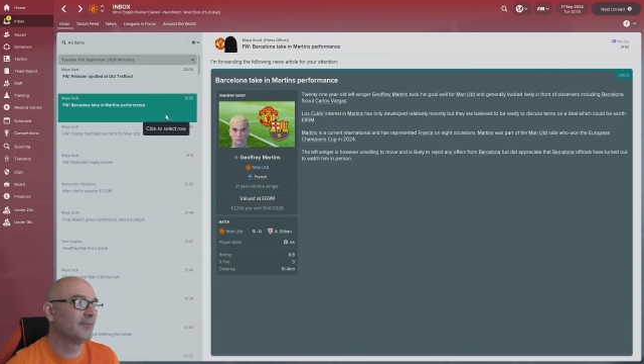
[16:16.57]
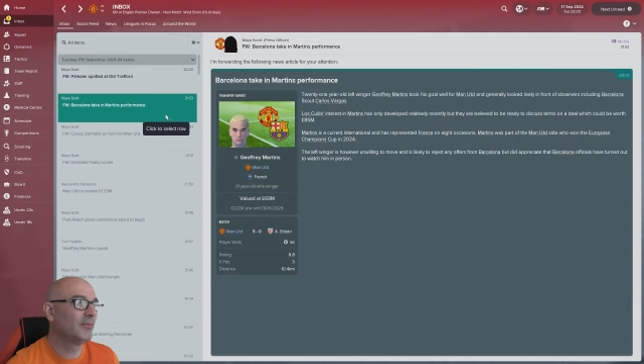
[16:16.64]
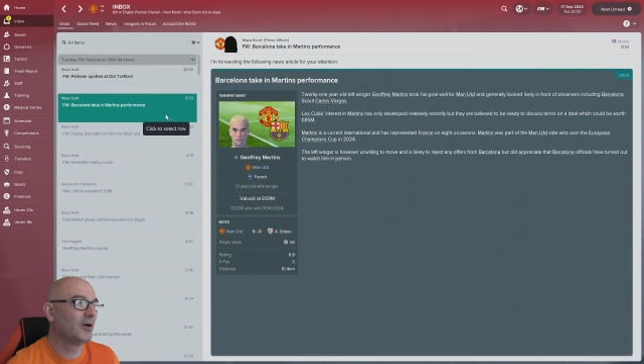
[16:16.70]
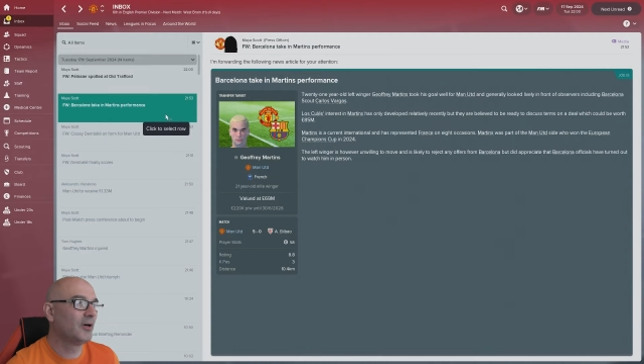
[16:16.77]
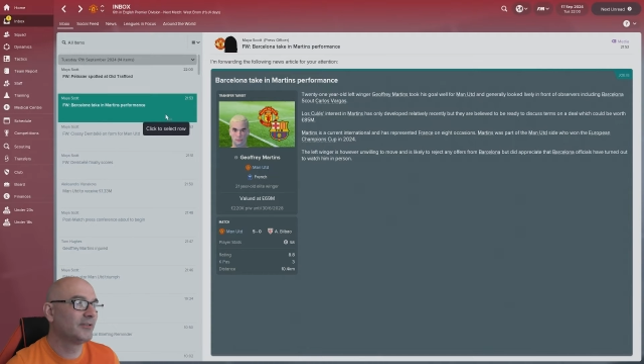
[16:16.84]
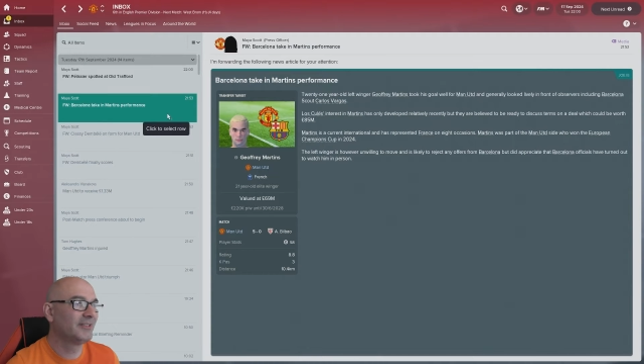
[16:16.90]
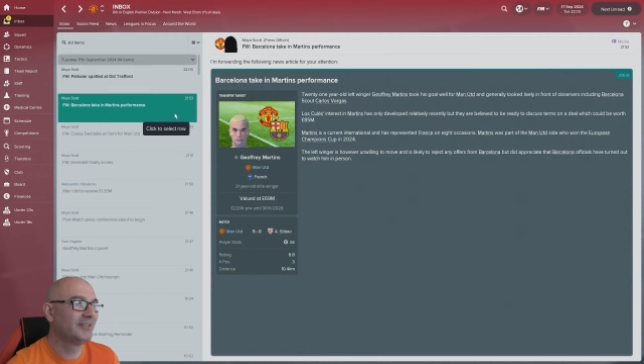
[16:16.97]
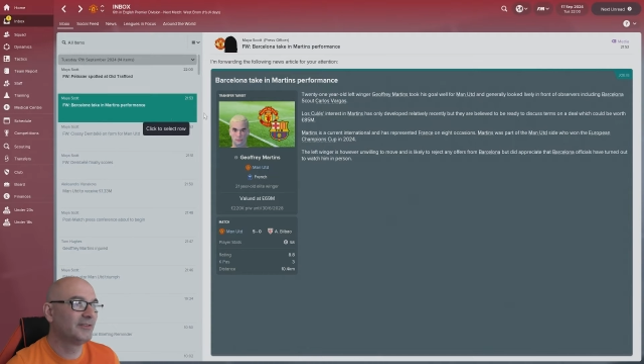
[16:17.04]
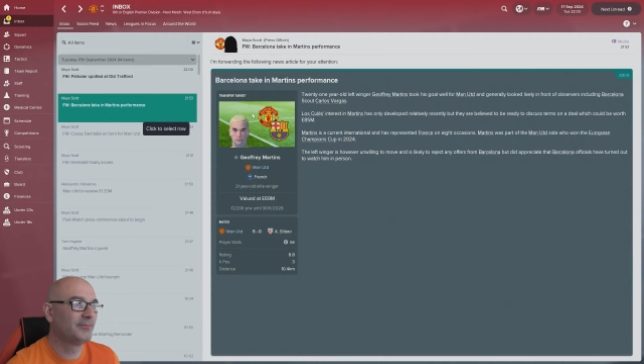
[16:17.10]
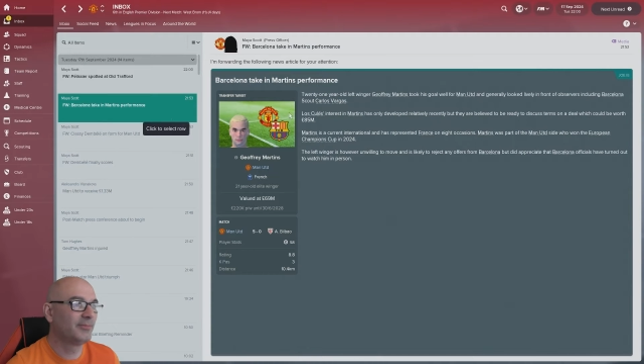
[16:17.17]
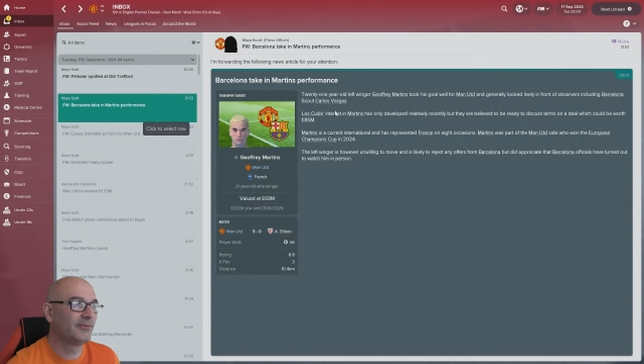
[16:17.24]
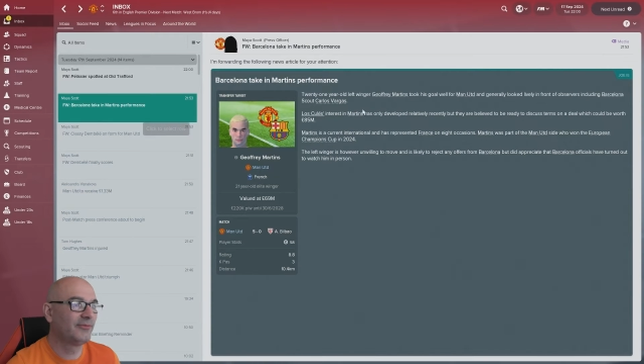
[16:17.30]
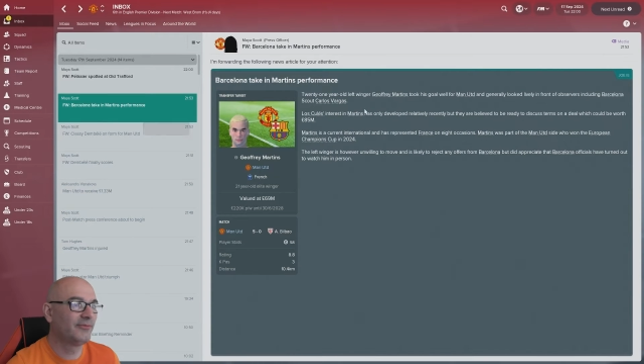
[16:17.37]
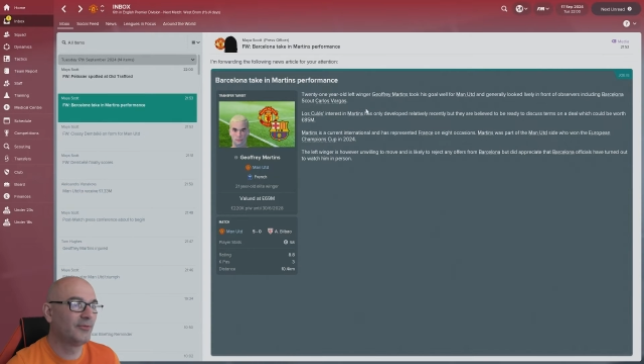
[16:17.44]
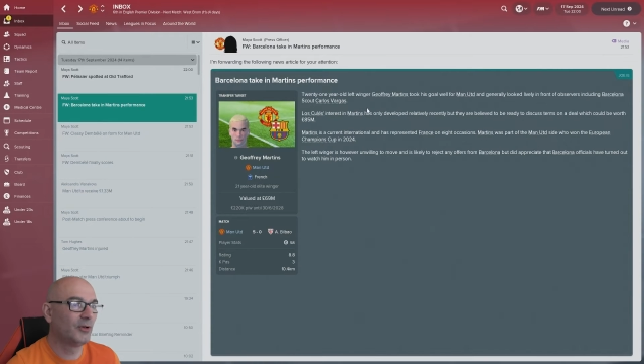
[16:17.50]
Martins'
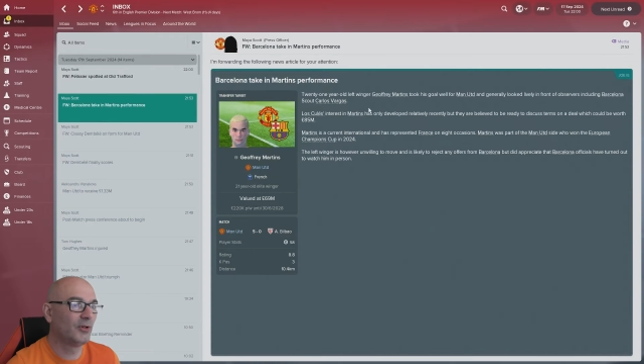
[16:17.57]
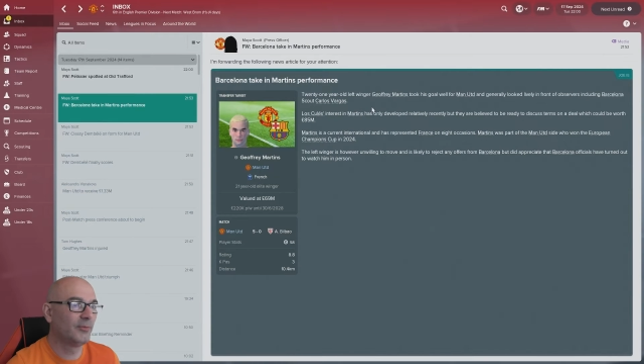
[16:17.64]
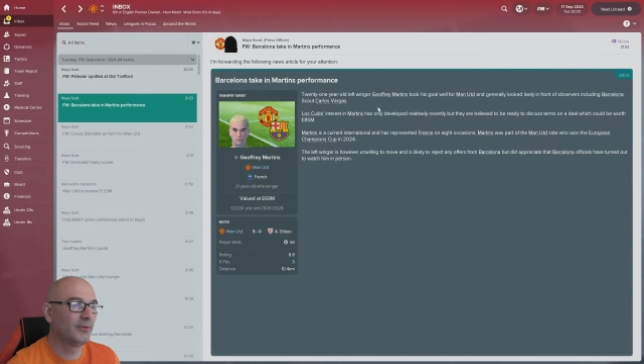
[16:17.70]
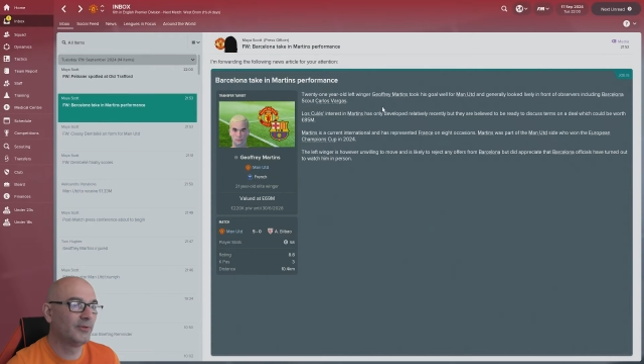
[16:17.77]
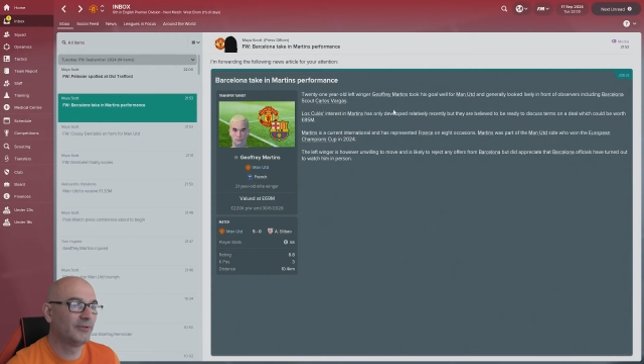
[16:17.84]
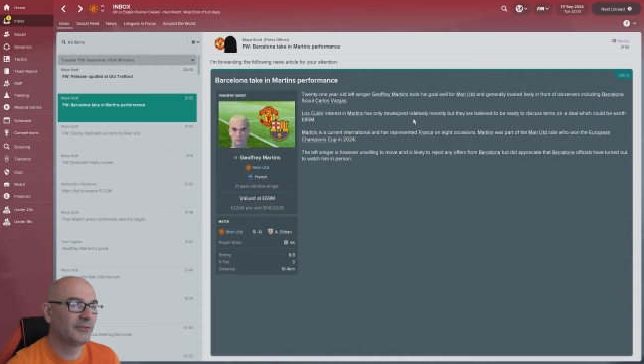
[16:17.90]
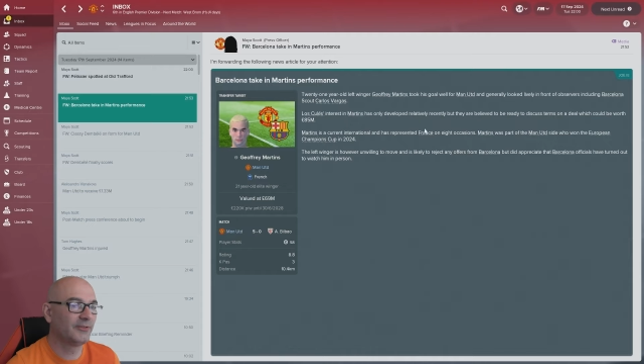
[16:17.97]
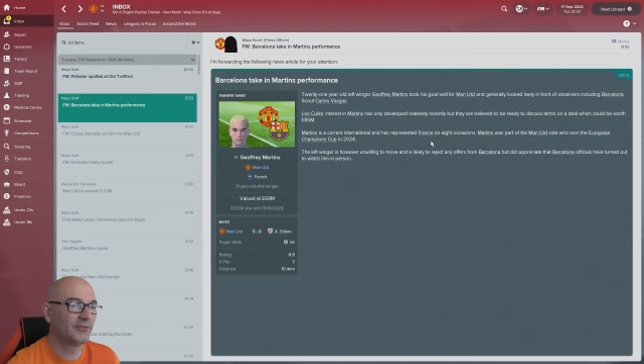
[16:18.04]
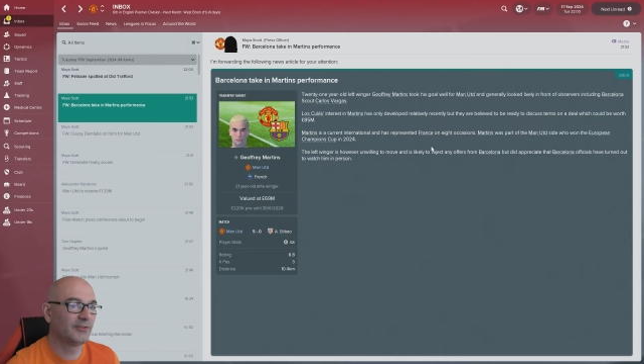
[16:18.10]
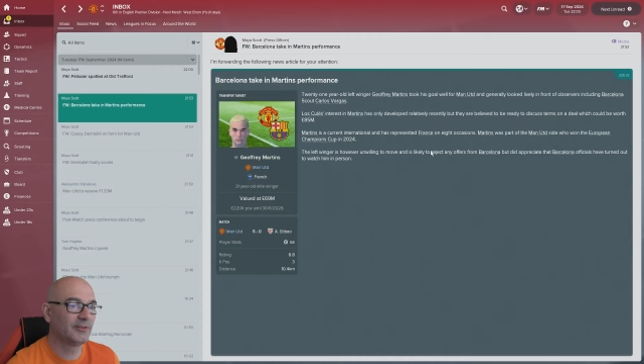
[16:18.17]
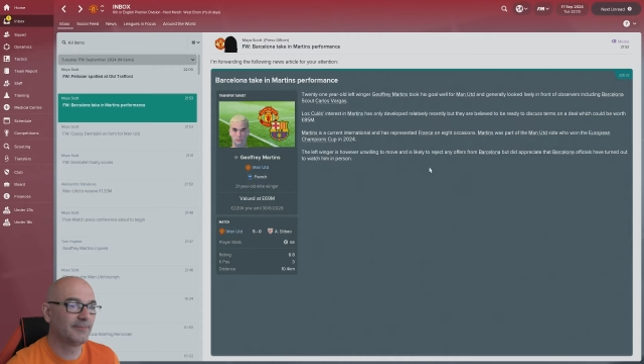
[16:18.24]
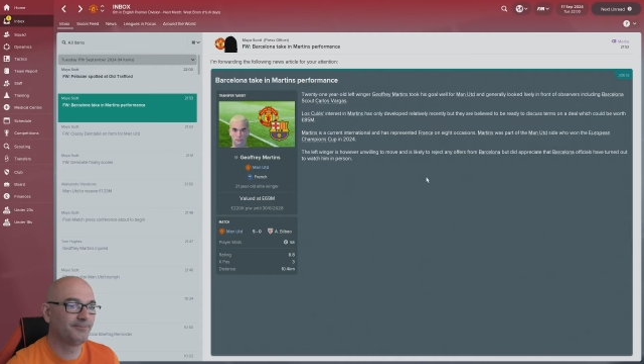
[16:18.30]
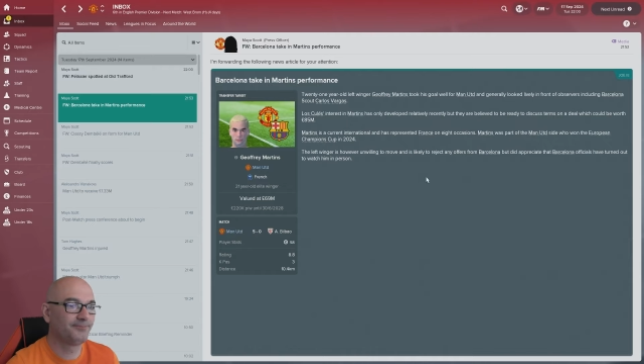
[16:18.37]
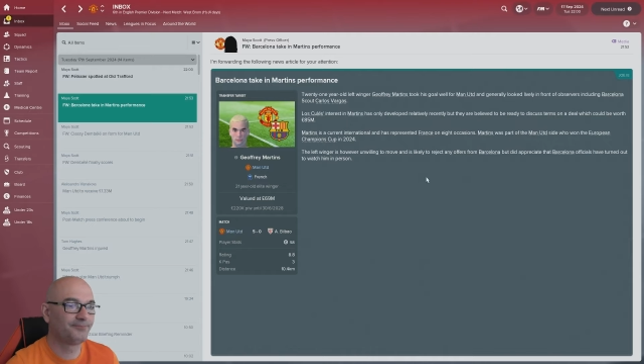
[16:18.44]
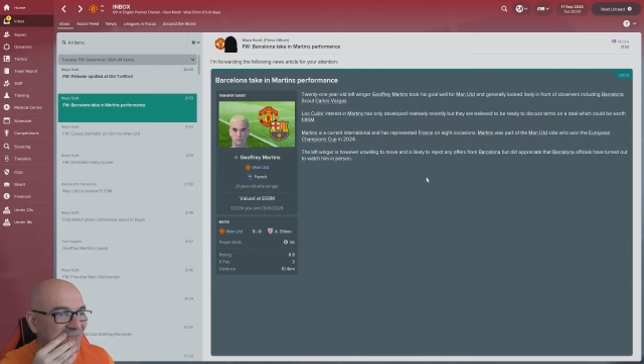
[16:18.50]
performance.